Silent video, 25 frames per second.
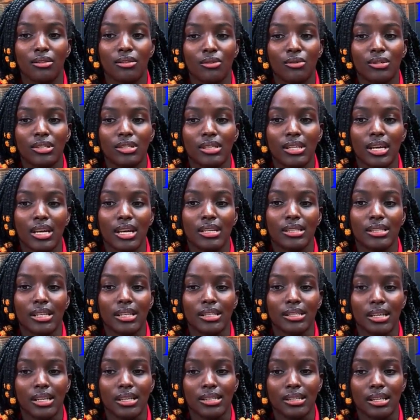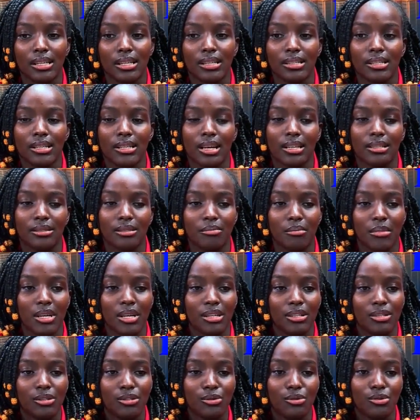those exercises that
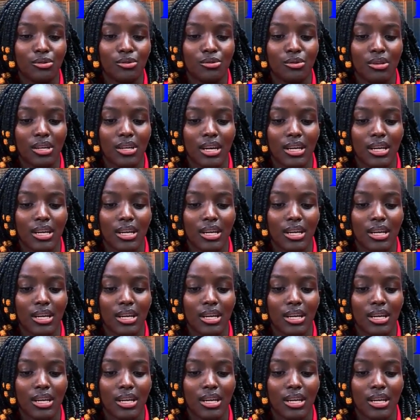makes you to